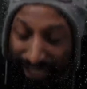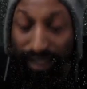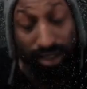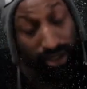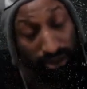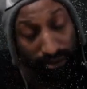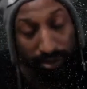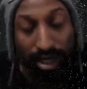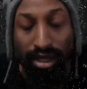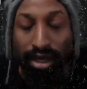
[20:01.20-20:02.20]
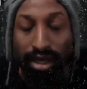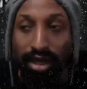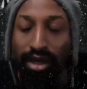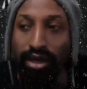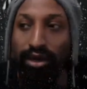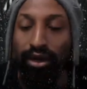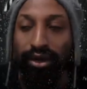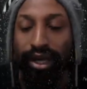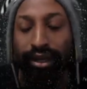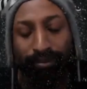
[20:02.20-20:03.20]
Excuse me.
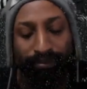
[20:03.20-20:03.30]
Okay,